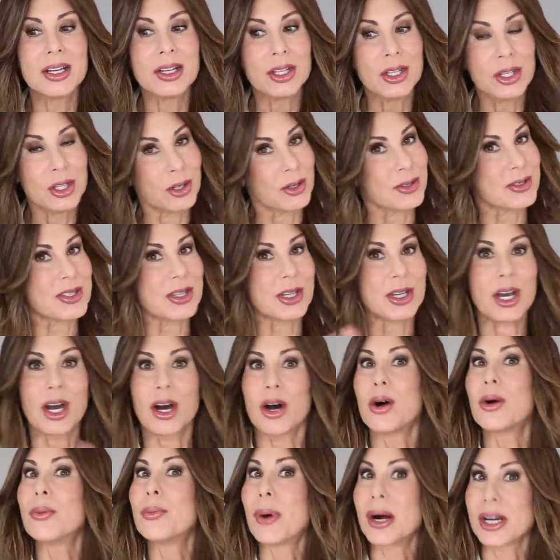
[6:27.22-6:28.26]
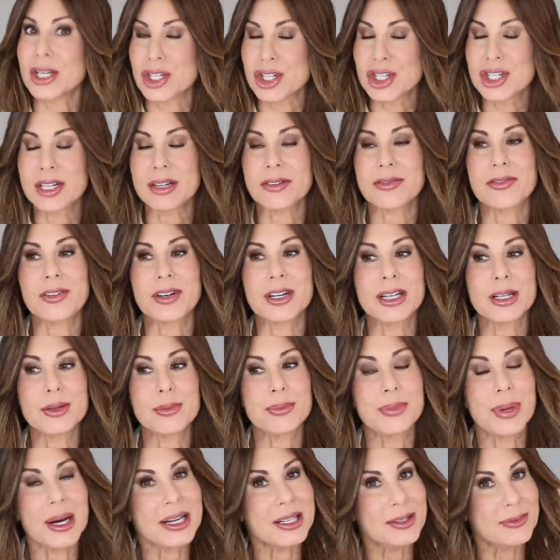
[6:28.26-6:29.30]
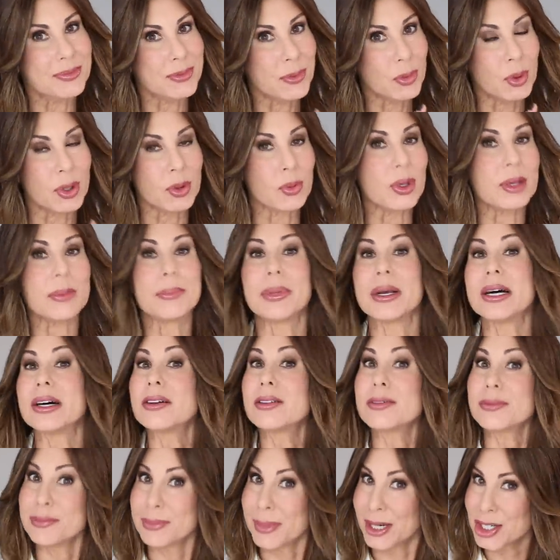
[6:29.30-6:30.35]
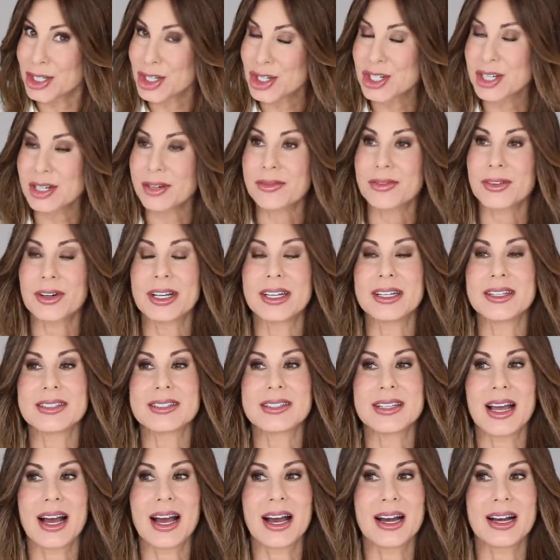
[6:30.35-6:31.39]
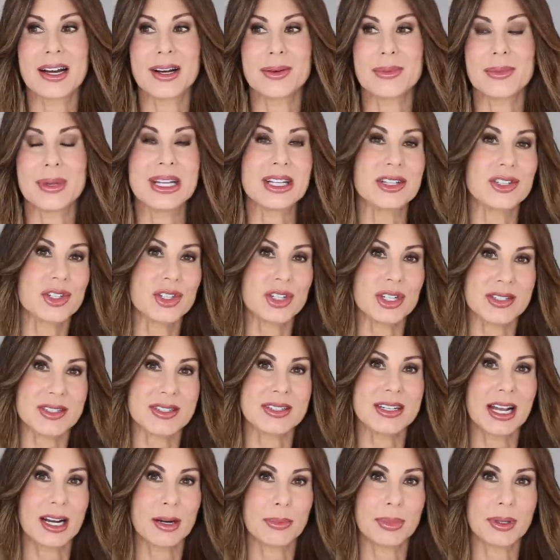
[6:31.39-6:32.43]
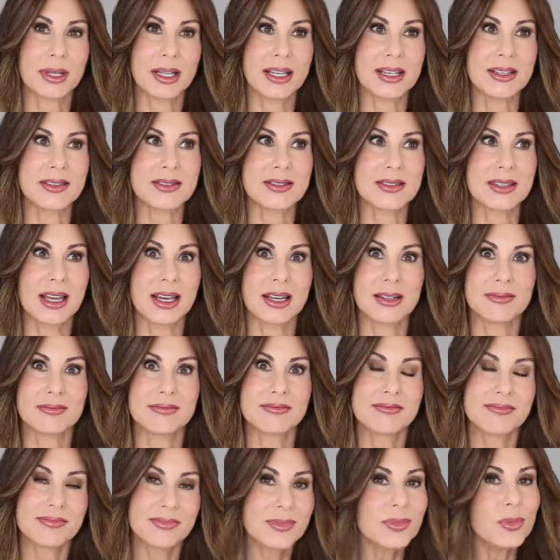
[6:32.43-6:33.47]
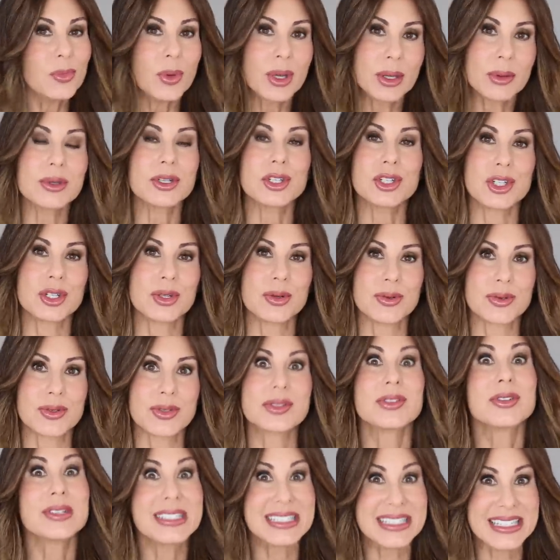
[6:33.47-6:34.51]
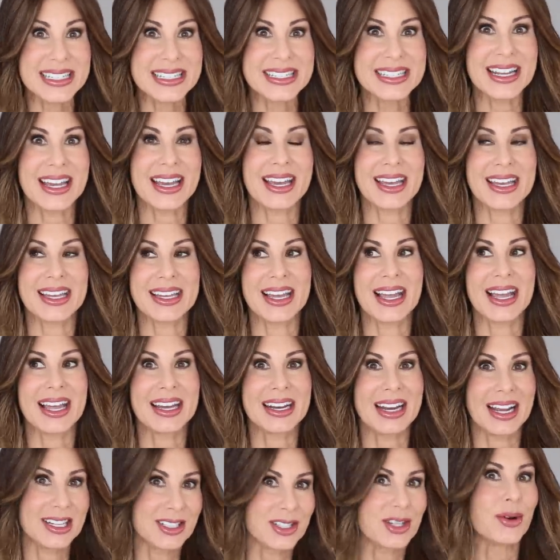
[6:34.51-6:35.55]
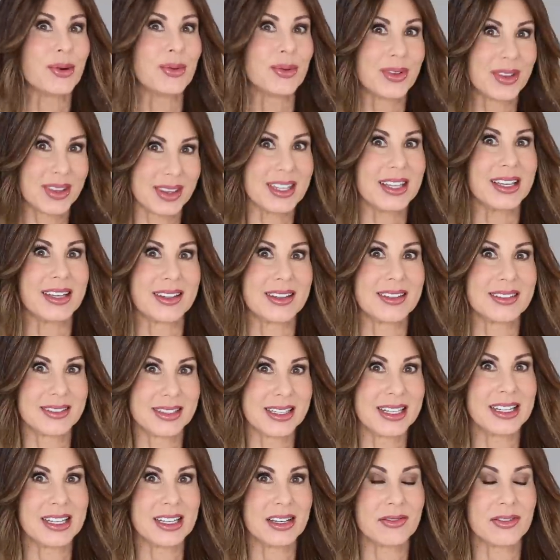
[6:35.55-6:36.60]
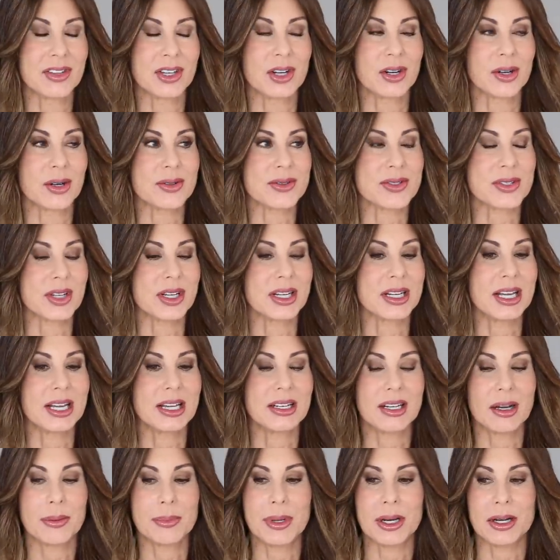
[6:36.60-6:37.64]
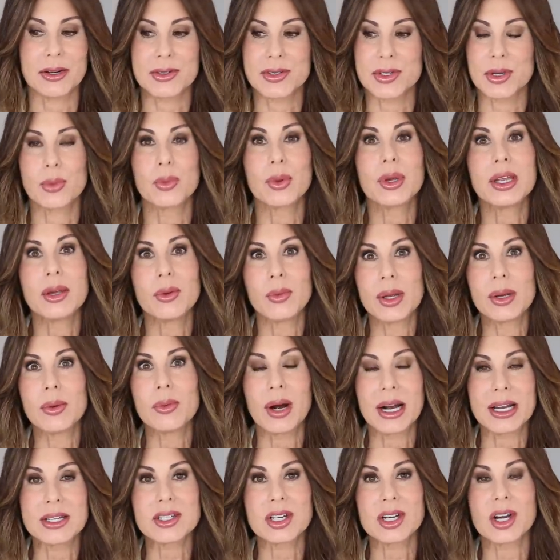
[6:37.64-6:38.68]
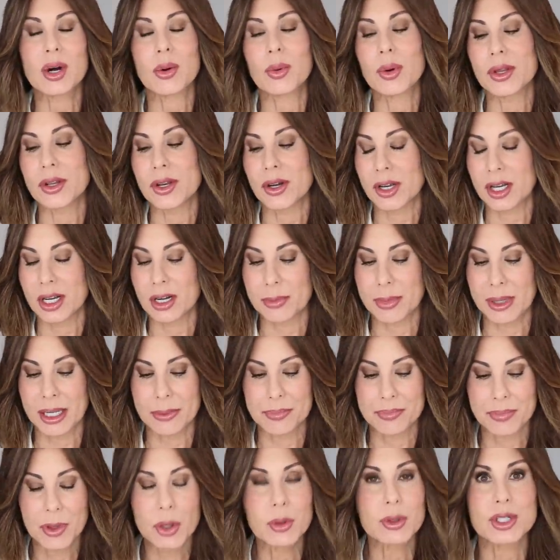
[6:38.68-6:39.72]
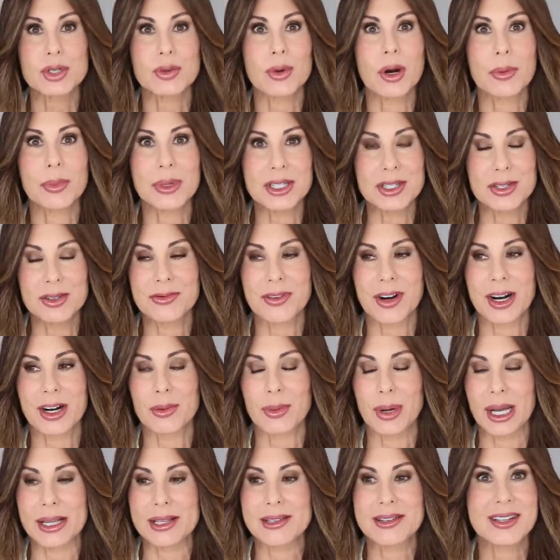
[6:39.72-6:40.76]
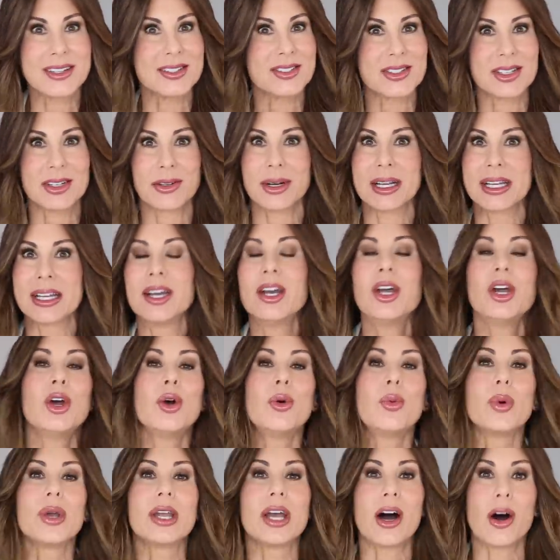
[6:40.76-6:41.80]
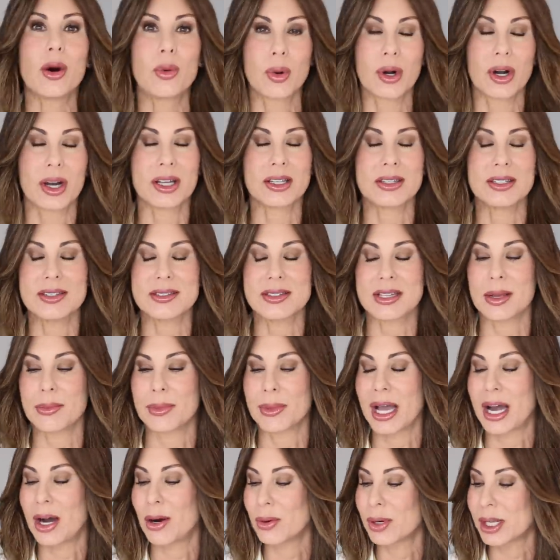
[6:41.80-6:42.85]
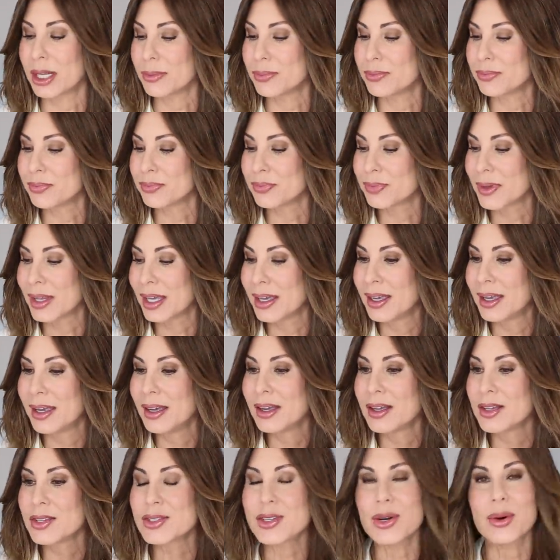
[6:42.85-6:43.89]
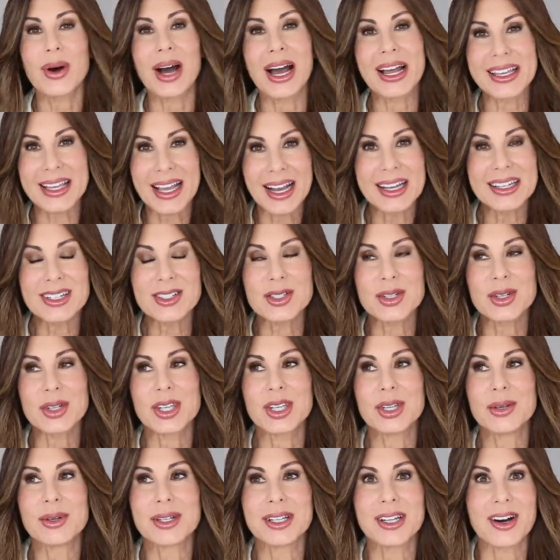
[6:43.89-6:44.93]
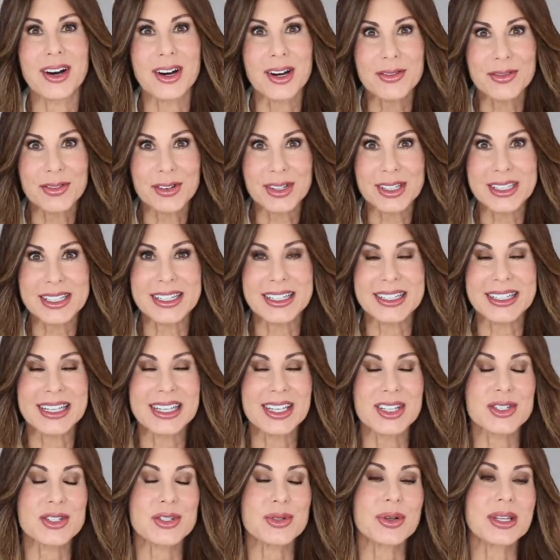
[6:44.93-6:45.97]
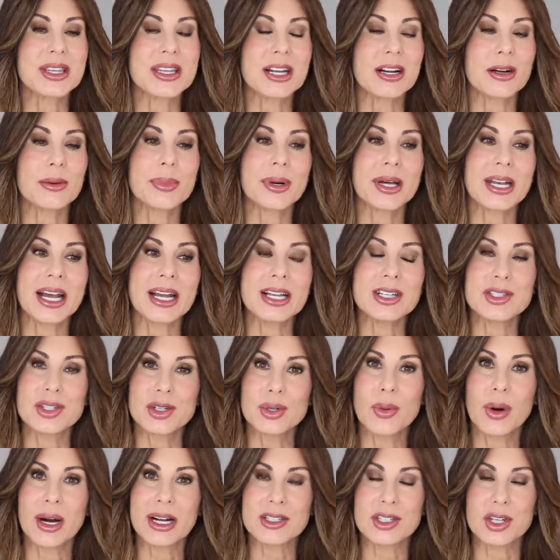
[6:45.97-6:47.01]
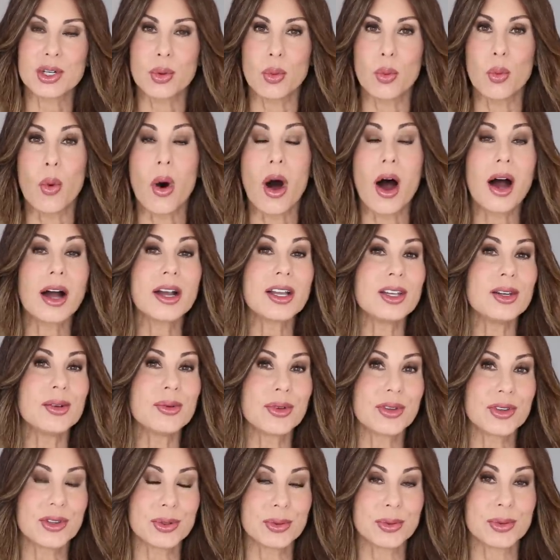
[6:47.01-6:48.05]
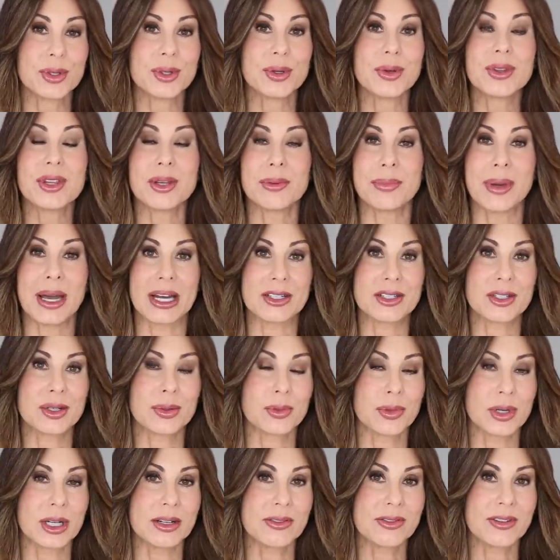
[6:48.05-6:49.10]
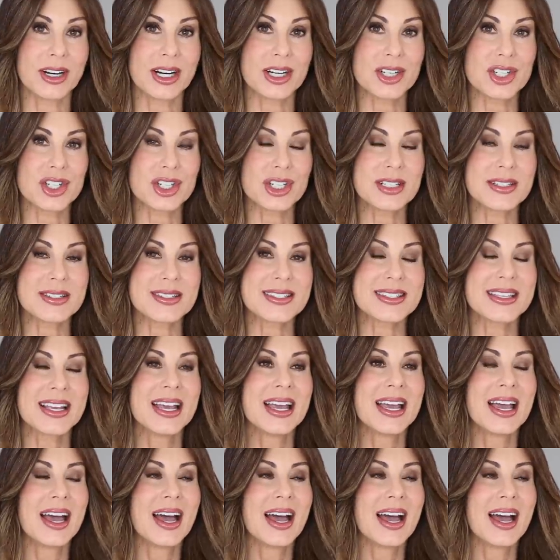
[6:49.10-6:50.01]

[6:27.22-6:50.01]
Years ago, much different, but when we built, much different. Um, it's just not a place that we would choose today, and I don't think any of the girls are gonna end up here. So we, we want to go where they're gonna be, which won't be too far away, considering we all work in the same county. So I kind of took you along for a little history there, but I do want to walk you through the bedroom refreshes.